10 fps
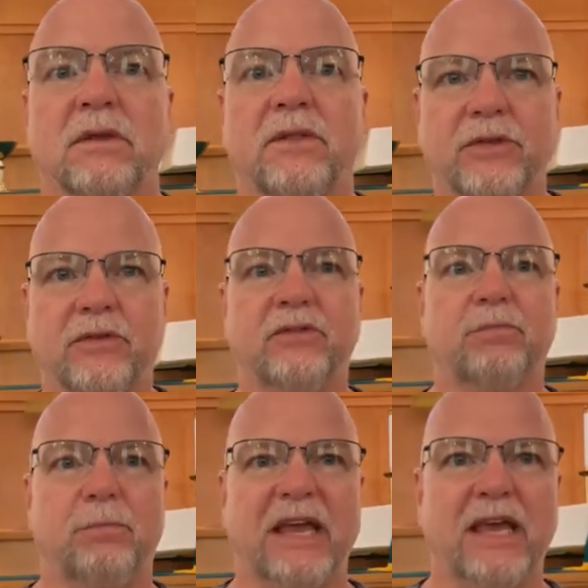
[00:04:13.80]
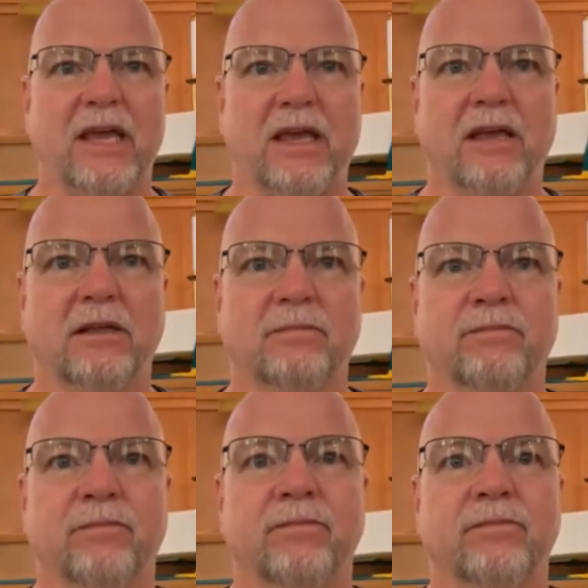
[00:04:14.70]
This is B.
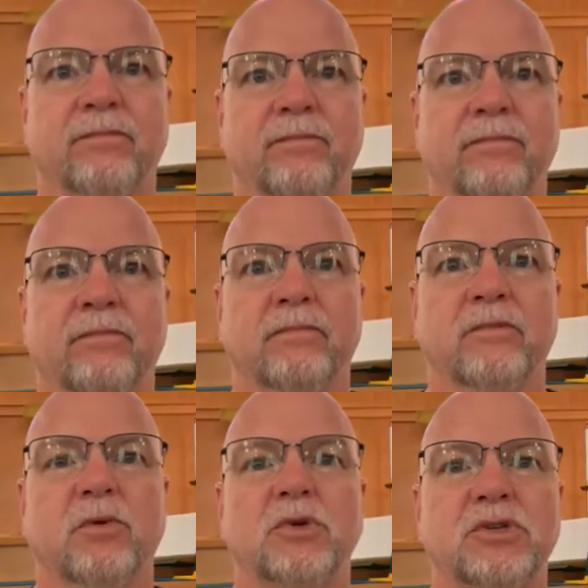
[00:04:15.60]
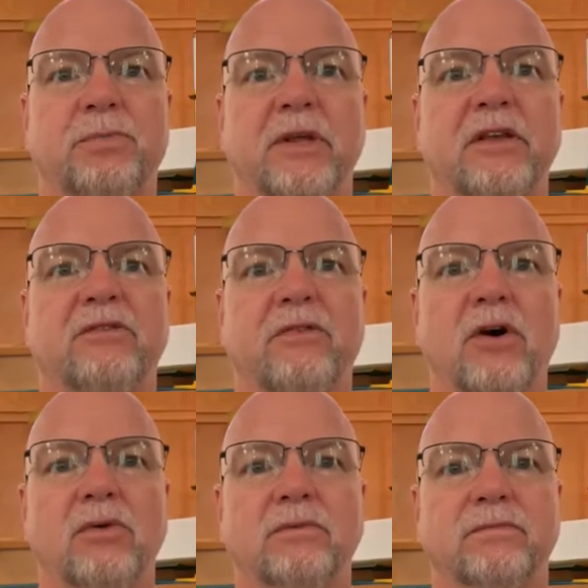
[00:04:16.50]
So would you please
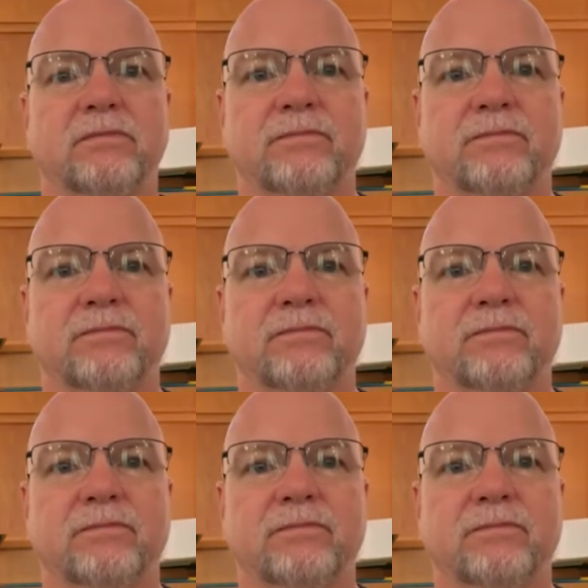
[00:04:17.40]
vote?